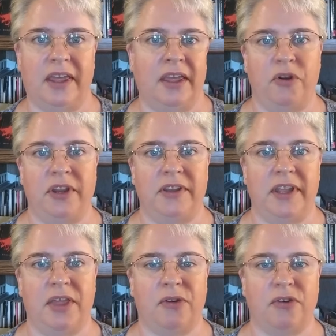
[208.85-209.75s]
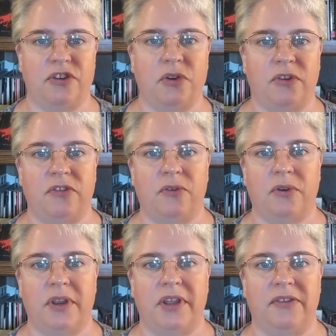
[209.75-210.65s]
putting together short
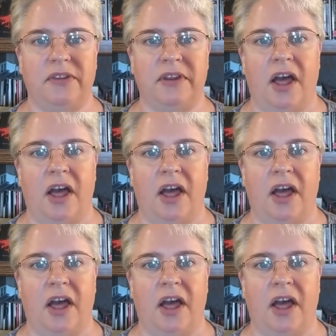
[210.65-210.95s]
stories,